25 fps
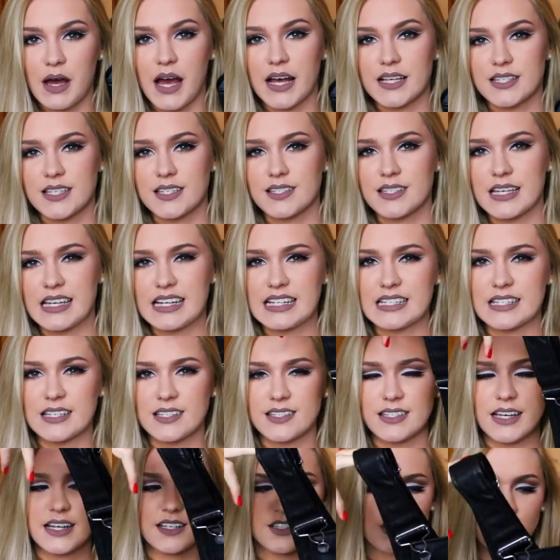As I said, it's a
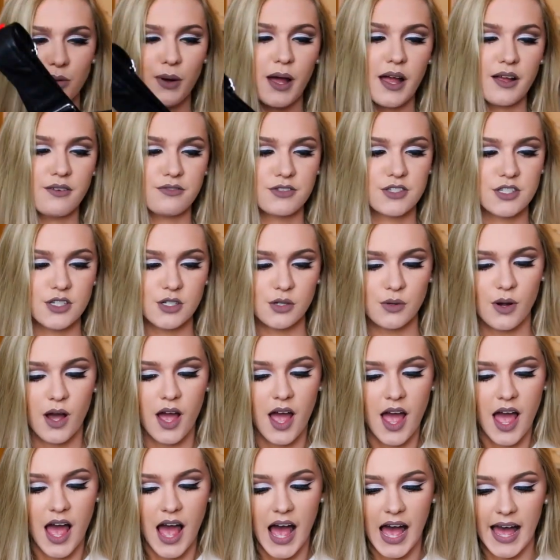size 12, so
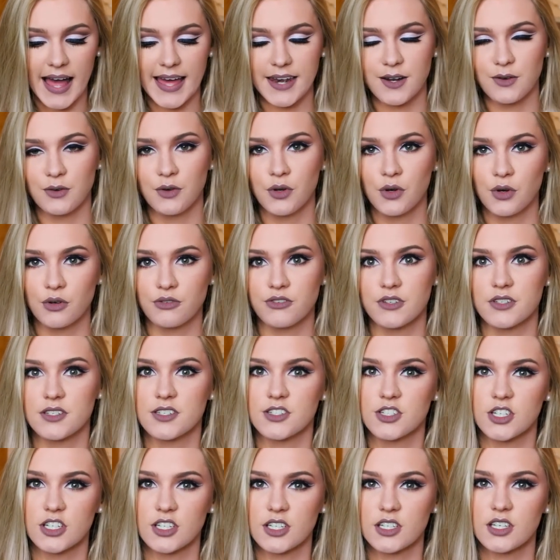I don't know if this
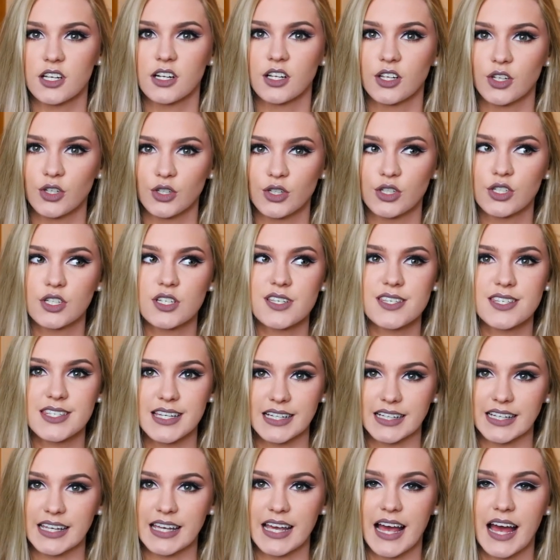is just going to look
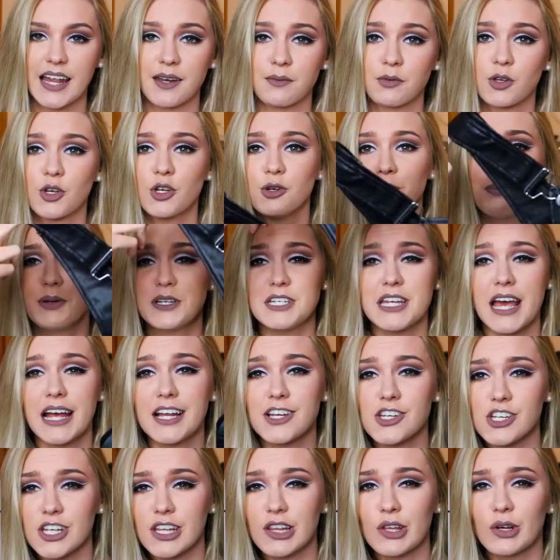silly and could
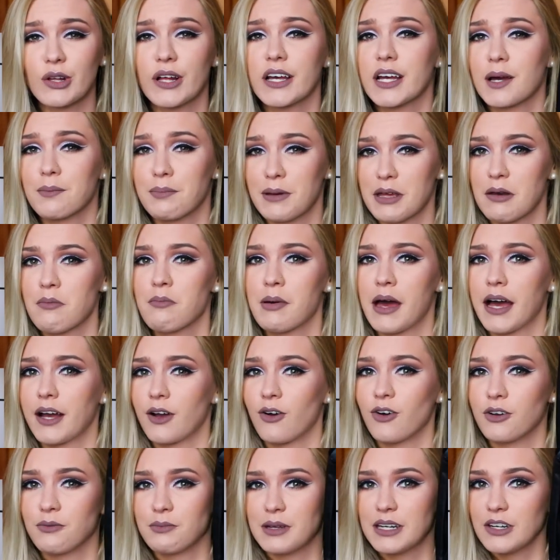potentially look like a bin
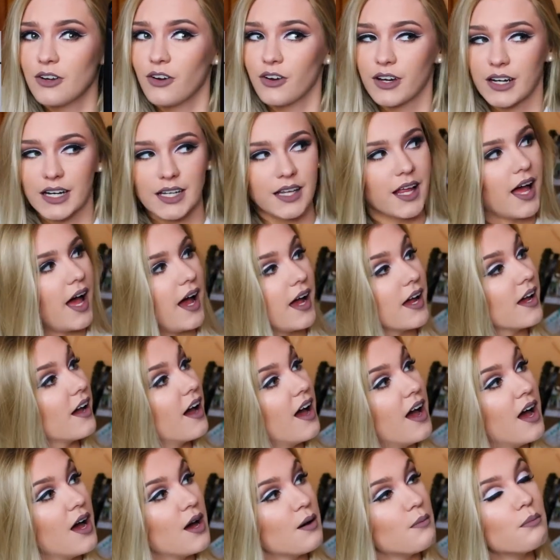bag on me, not going to lie,
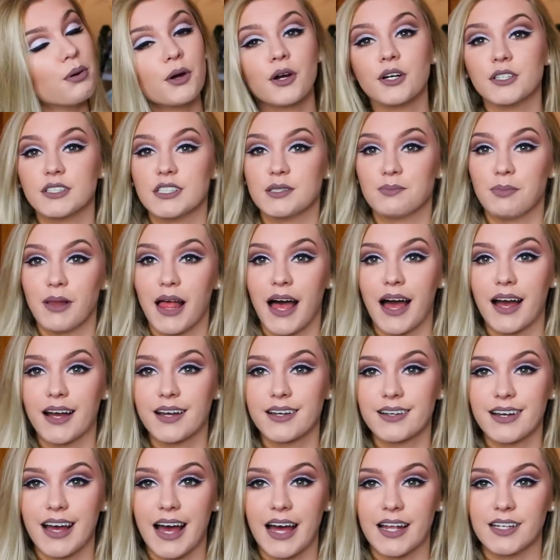because it's
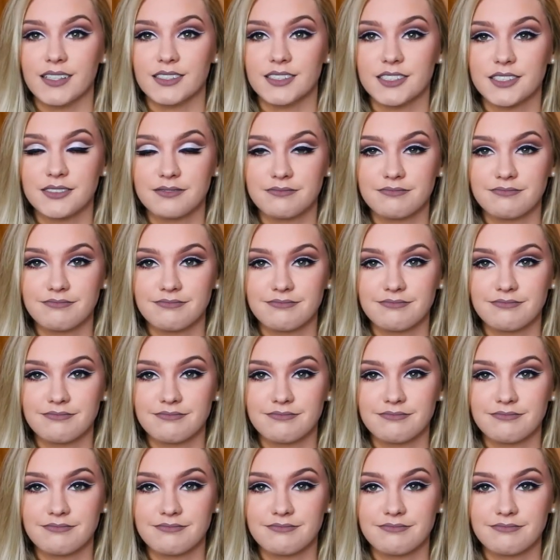black and